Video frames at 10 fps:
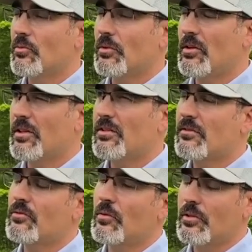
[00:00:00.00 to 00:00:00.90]
August
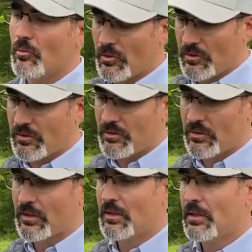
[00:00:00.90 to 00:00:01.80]
of 21,
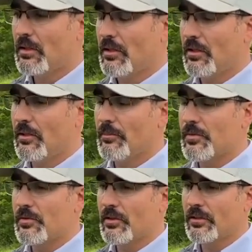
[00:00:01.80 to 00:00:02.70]
um,
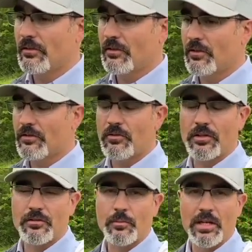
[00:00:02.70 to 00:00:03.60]
selected a
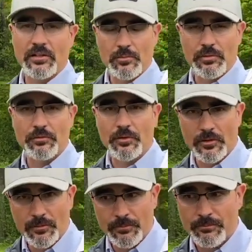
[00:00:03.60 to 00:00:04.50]
construction management
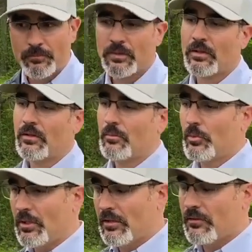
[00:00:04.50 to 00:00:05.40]
firm,
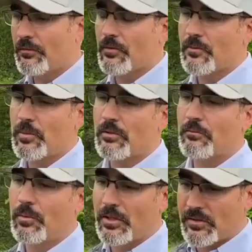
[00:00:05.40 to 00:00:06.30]
put out the first bit of
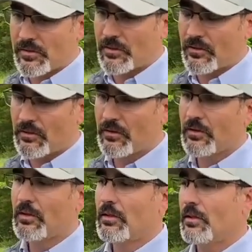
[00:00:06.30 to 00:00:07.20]
pricing
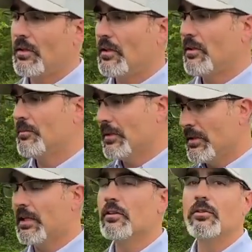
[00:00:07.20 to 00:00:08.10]
um, then
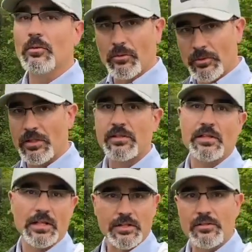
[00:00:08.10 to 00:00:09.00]
had to do a
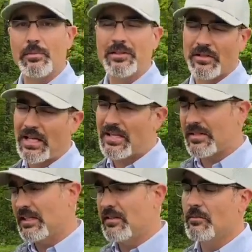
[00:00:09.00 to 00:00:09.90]
redesign. So about the last
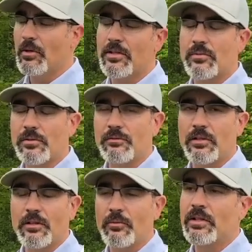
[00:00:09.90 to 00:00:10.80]
18 months, we've
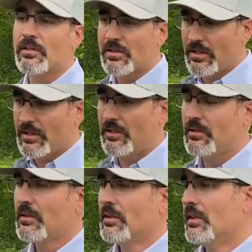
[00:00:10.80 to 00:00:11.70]
done a redesign,
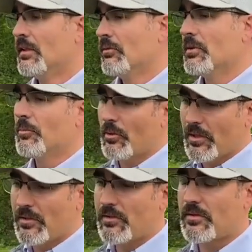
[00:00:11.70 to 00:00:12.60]

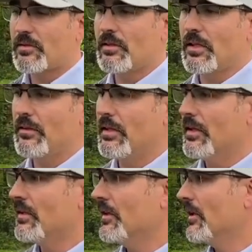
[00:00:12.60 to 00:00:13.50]
reprice, and
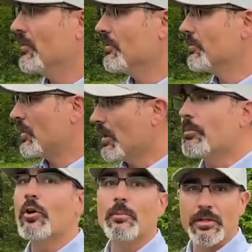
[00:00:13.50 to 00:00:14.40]
then um, got
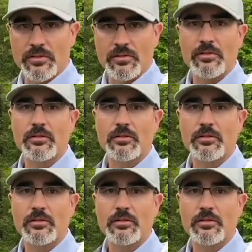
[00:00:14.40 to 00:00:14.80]
permits.